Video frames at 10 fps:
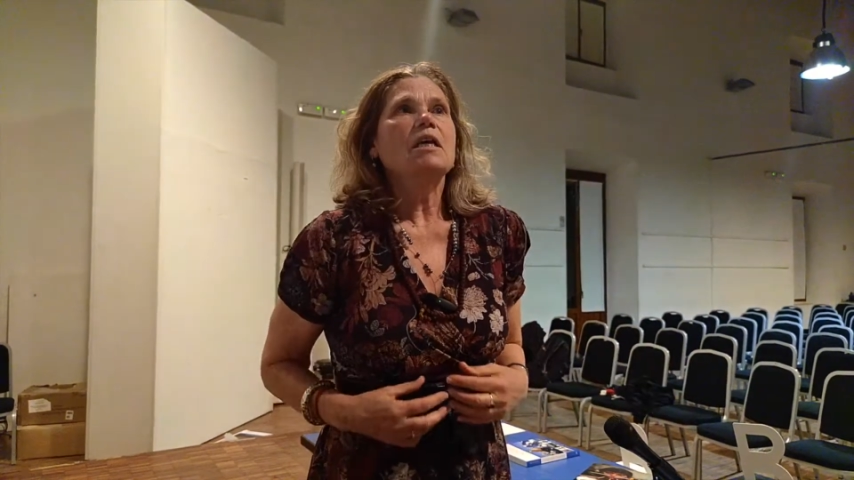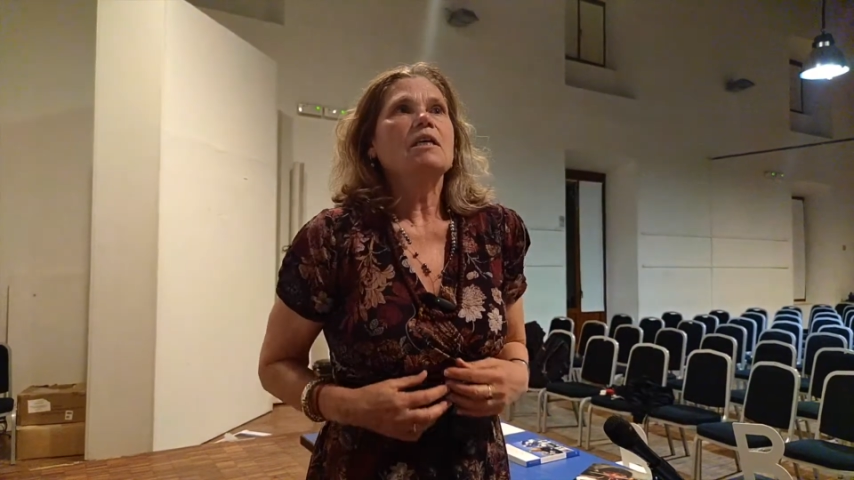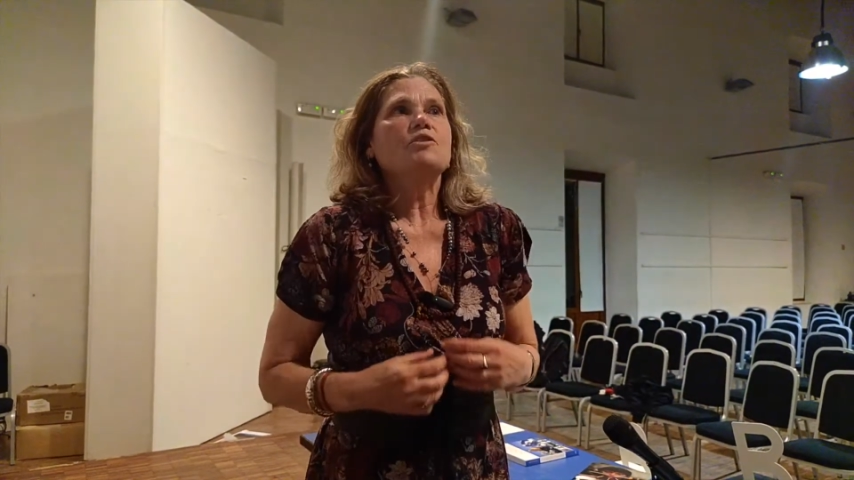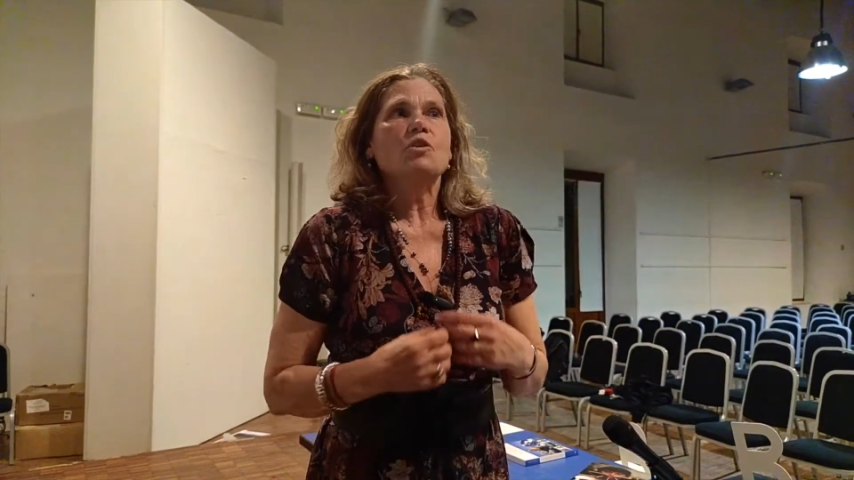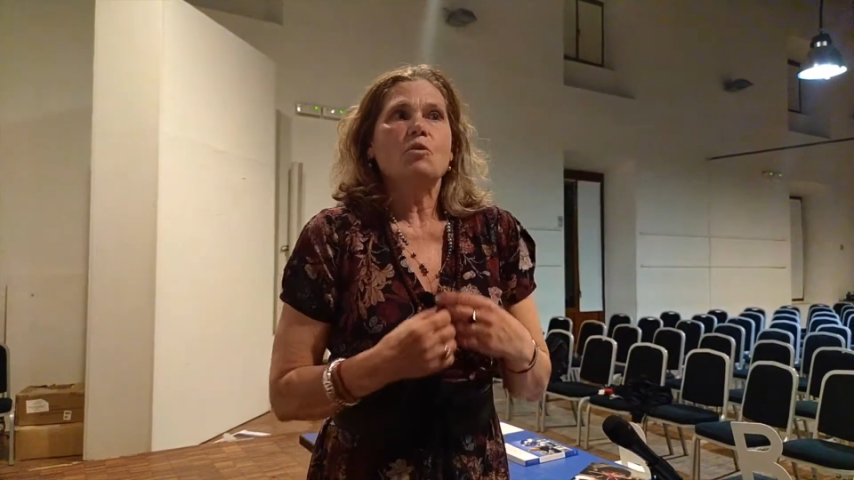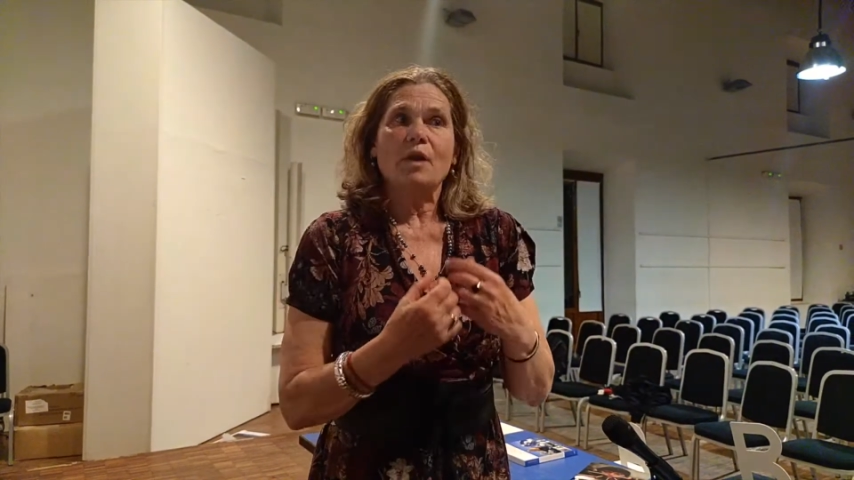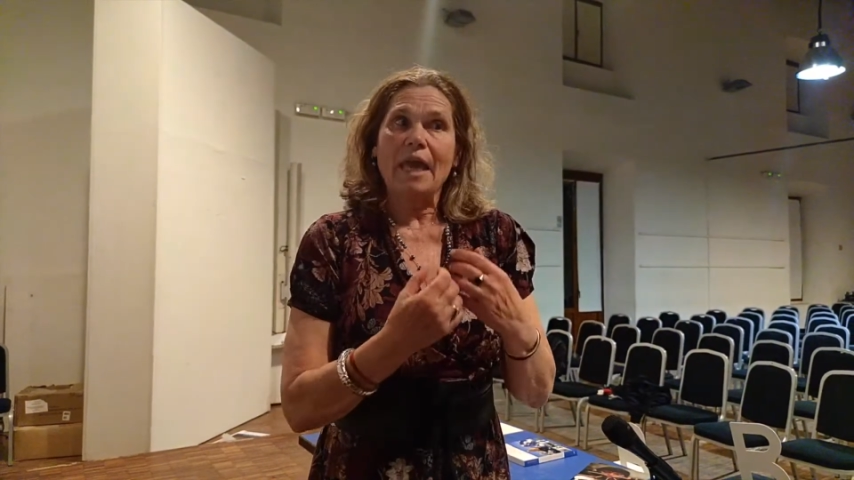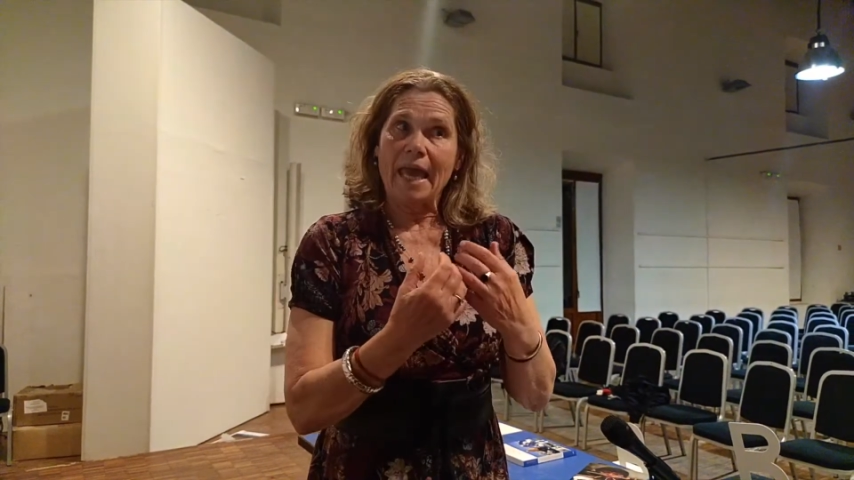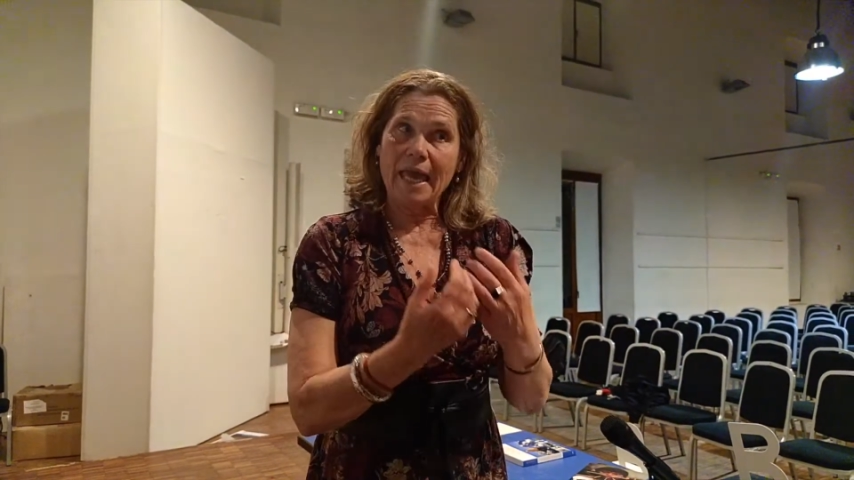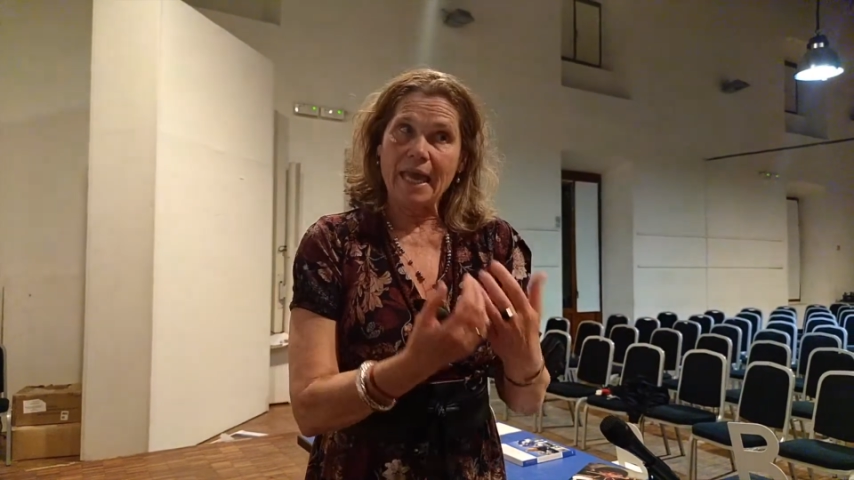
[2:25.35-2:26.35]
It's
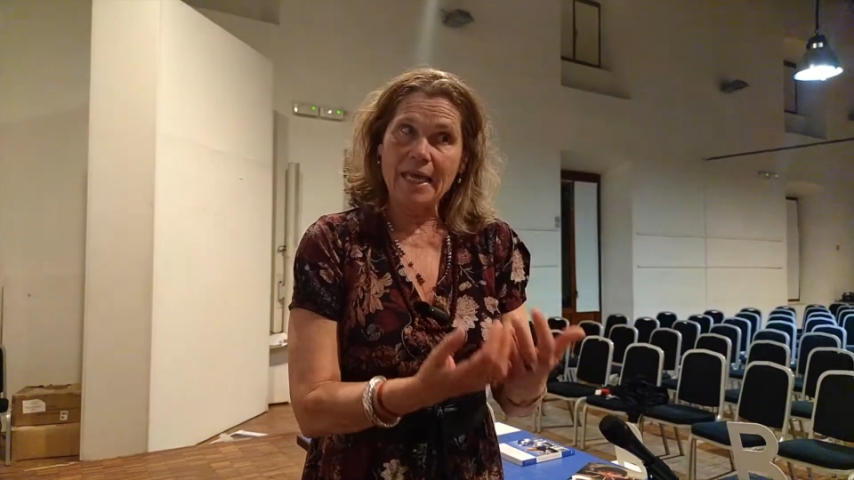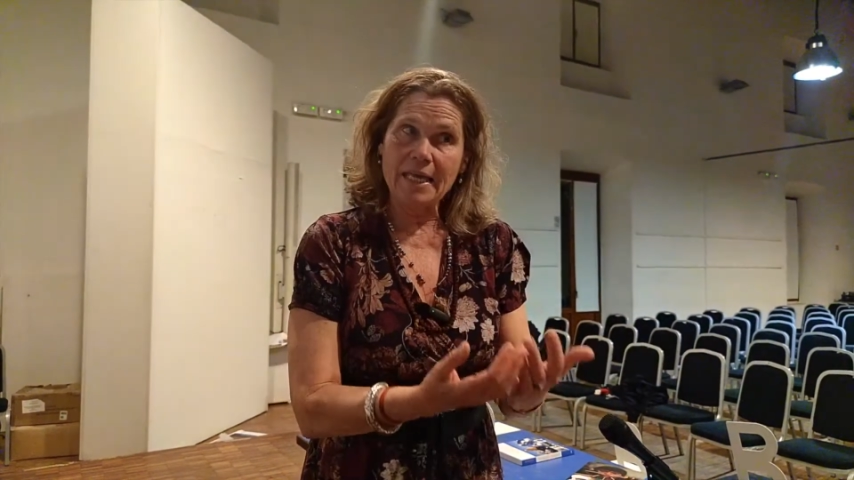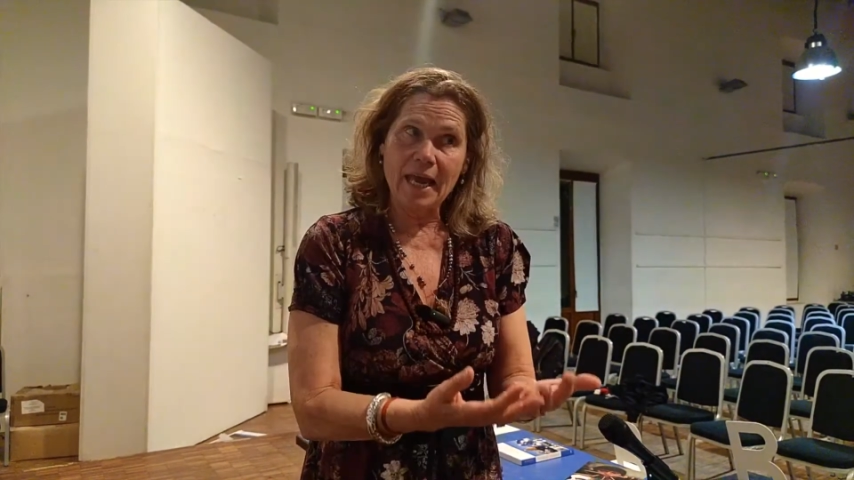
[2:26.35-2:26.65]
okay